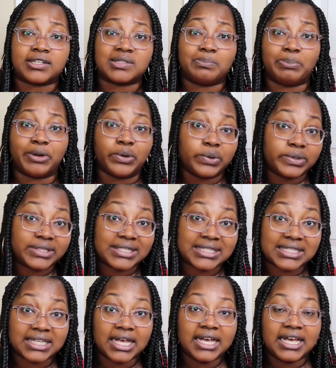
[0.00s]
as
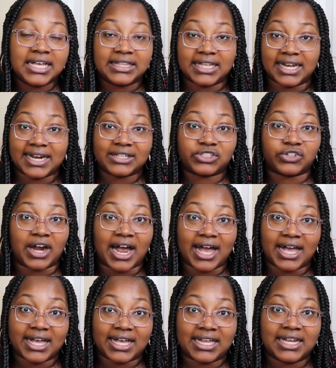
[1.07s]
boots that I
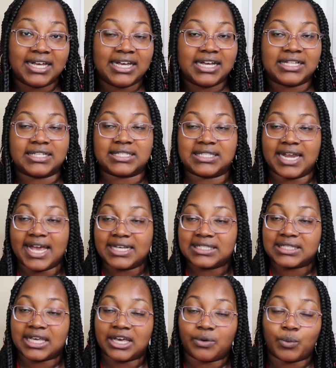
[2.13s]
tried. The
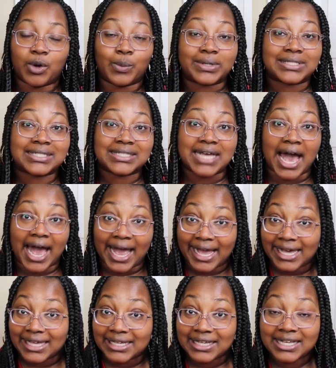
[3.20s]
snakeskin one was
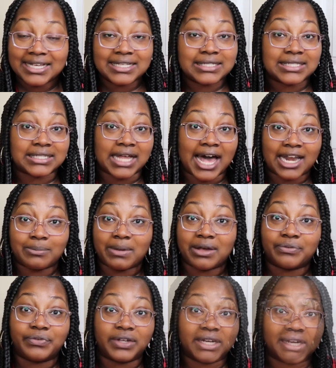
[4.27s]
tight, sliding
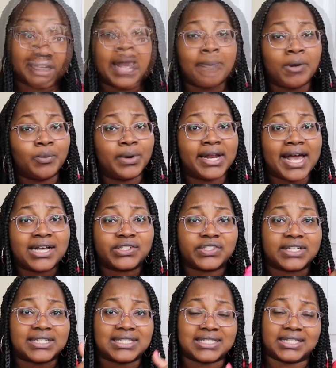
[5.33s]
my foot The in. leopard one
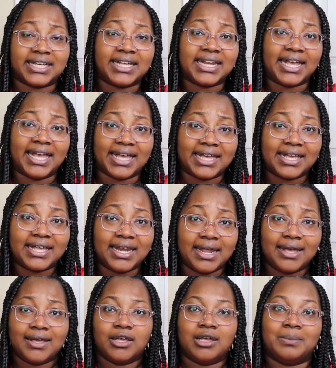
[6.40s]
actually slid in,
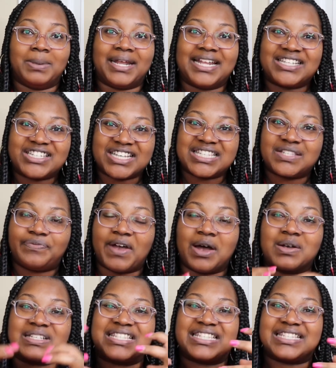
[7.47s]
but it just
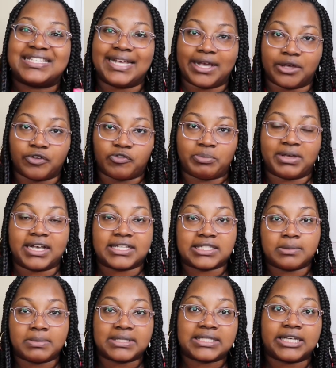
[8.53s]
felt stiff because
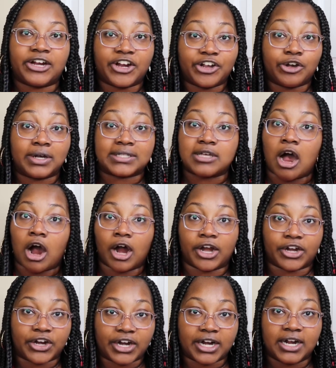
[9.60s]
the material is
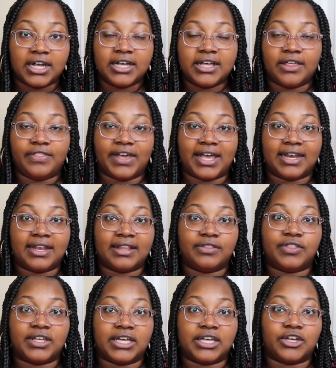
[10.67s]
harder than
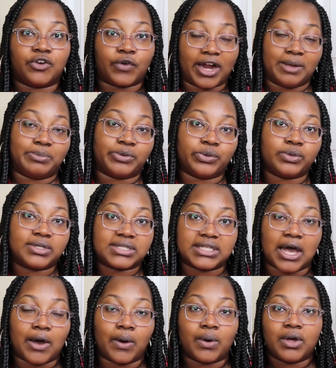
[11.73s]
the gray boot.
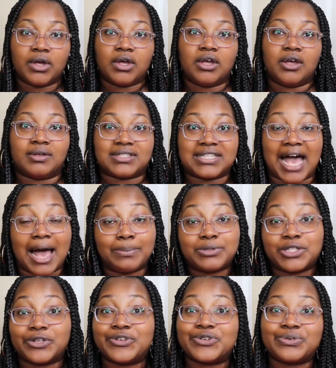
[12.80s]
So top
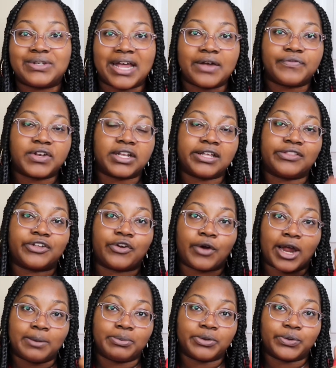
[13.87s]
two, definitely the
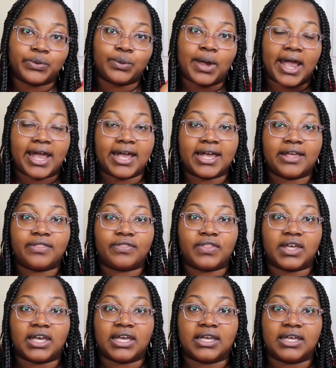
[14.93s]
gray boot and
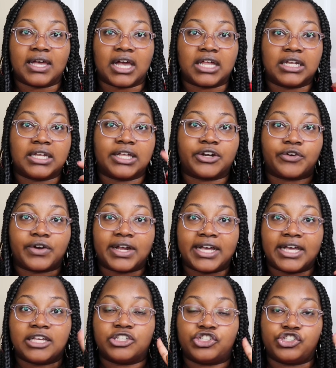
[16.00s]
the
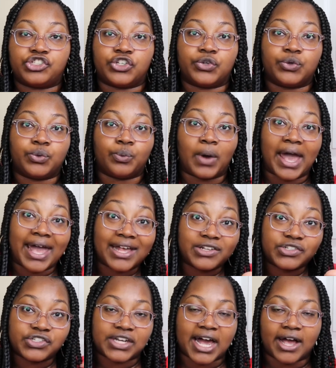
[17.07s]
glittery shoe
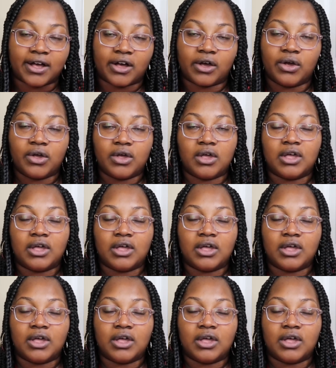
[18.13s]
wedge style.